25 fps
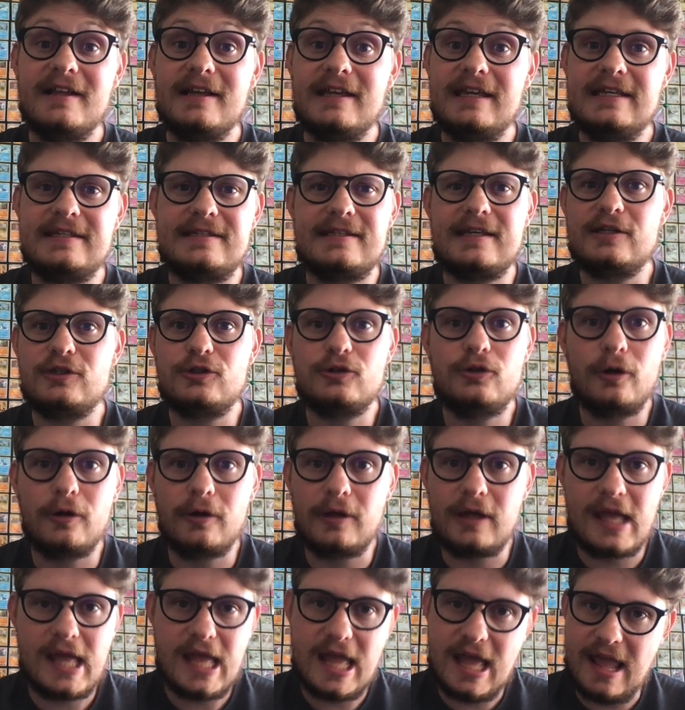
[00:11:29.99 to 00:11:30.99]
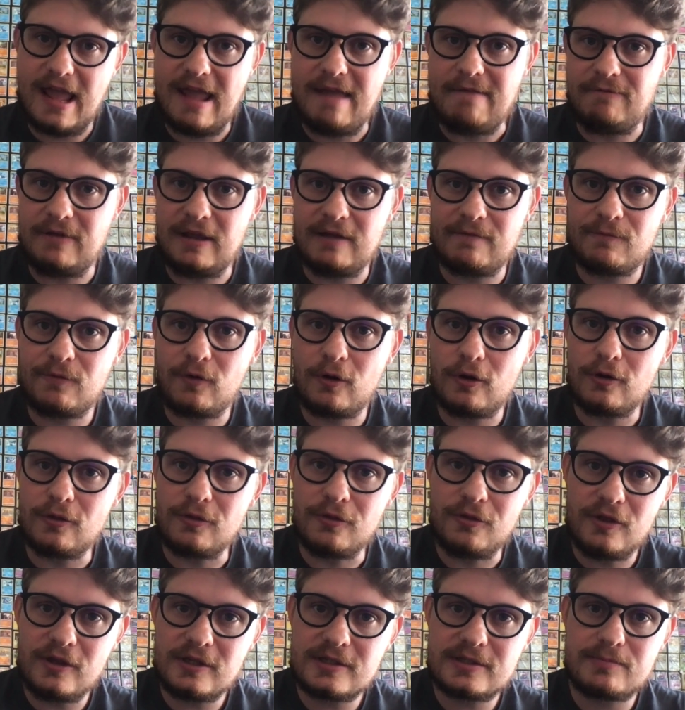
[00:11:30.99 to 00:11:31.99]
He said, you know, if he had
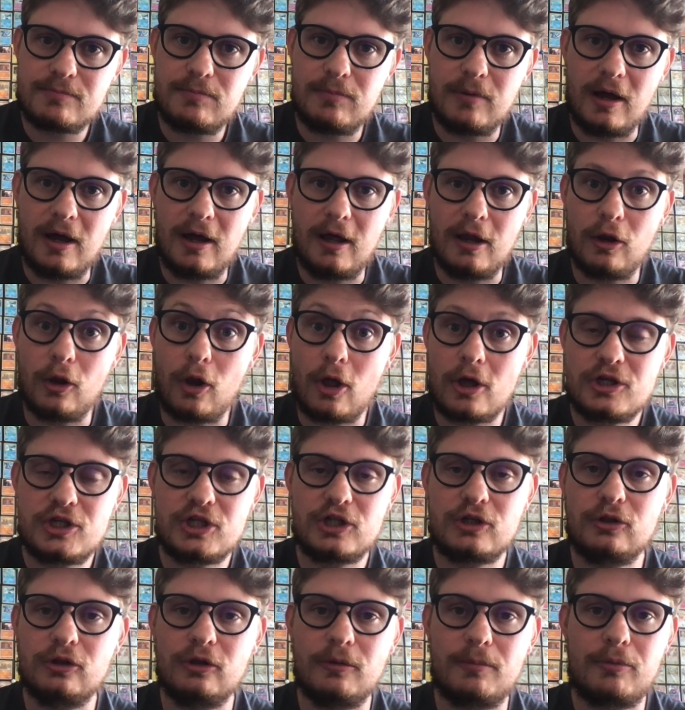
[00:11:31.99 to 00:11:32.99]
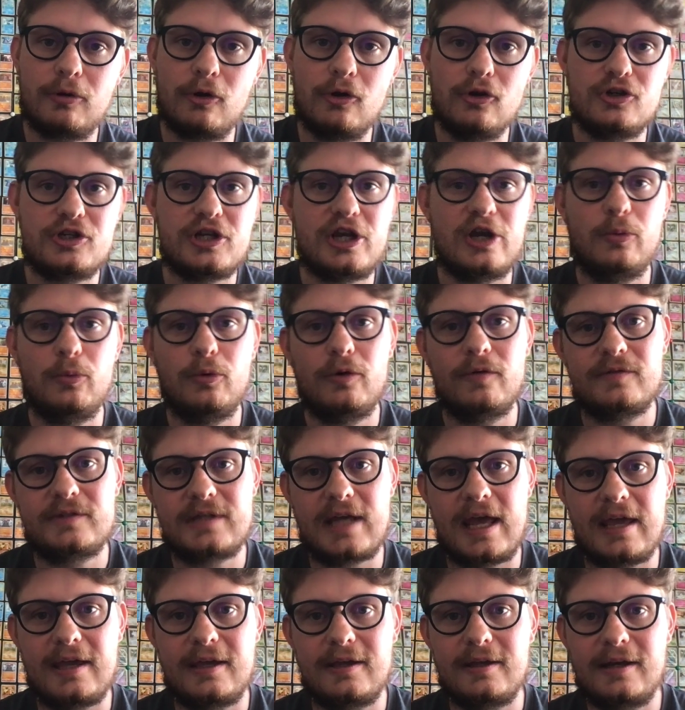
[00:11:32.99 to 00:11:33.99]
followed this uh, logical approach, it would have
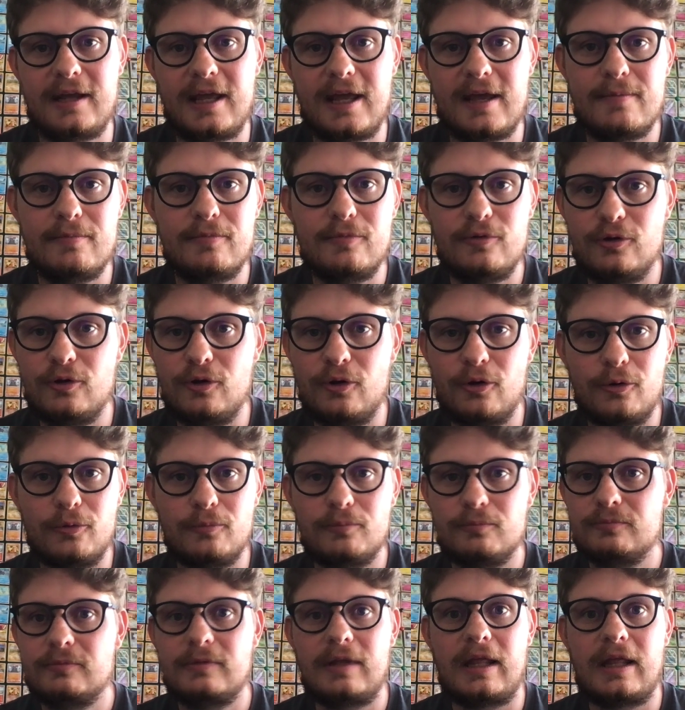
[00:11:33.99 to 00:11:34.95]
taken him, you know,